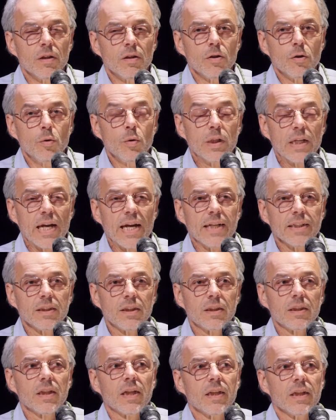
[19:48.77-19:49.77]
who can
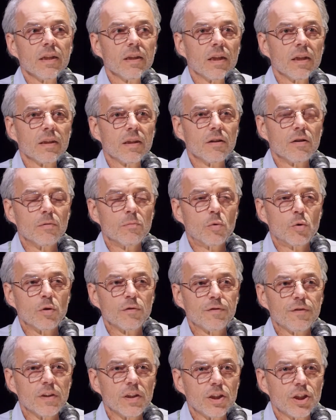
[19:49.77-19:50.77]
say that there are more
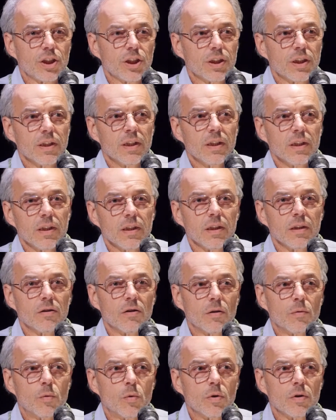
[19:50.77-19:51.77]
fish in
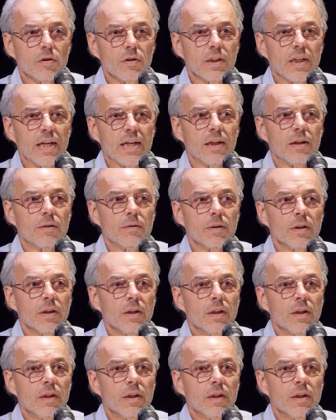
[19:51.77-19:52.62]
our water now